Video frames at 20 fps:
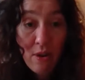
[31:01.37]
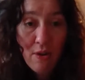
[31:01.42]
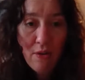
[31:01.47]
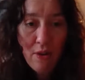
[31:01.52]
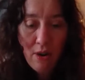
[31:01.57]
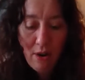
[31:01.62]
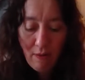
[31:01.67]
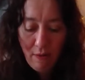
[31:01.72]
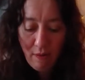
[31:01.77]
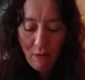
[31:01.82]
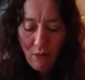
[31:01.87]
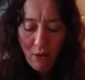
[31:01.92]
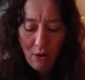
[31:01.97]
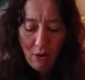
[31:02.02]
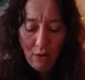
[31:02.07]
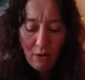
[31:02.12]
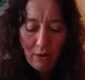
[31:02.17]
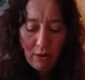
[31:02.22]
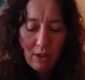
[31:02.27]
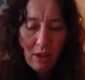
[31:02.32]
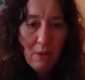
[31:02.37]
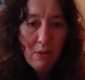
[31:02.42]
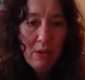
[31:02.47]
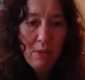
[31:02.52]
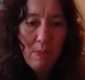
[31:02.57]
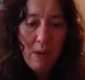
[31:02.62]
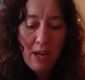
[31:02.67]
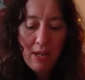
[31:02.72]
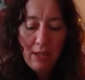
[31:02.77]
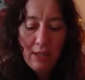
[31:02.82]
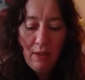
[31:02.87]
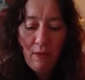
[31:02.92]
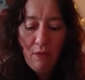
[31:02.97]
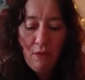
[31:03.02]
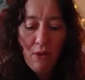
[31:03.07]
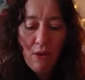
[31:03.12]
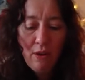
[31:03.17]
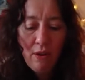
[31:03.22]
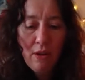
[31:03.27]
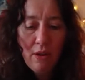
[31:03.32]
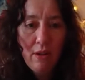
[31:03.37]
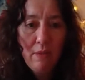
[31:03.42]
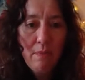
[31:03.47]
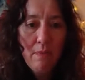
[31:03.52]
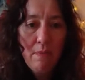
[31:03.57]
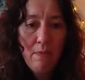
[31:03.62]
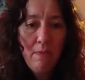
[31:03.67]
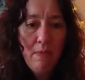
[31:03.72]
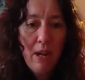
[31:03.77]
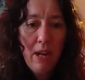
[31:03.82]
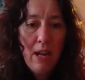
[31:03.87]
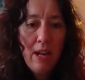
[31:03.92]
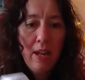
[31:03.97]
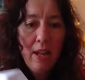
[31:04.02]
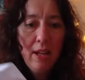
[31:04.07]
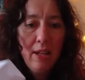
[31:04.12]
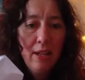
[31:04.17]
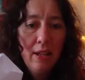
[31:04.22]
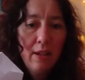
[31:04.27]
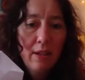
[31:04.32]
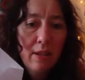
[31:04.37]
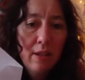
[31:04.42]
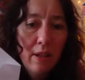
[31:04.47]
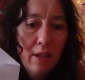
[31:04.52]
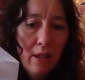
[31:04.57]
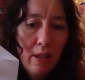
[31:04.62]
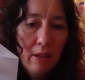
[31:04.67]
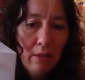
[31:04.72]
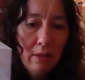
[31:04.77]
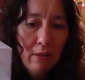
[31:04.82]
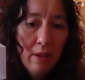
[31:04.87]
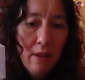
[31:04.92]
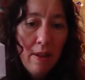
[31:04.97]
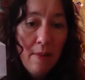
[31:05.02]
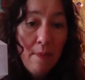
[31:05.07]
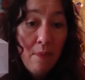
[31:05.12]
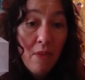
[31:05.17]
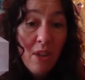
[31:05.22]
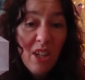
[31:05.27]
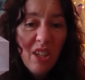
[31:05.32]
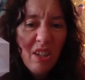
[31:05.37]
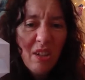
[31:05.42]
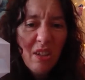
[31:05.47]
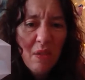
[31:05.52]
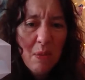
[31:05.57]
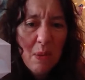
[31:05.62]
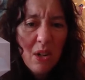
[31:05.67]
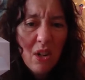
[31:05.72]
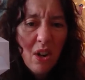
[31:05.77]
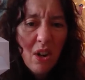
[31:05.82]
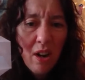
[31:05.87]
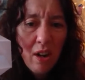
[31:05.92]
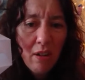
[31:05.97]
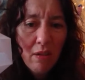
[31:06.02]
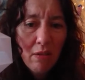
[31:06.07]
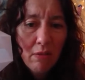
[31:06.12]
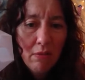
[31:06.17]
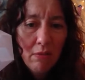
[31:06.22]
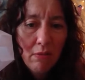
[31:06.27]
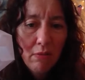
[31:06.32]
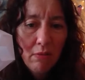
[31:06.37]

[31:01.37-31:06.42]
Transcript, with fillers: your own folds. I was amazed to find out making this last night. This is from a triangle.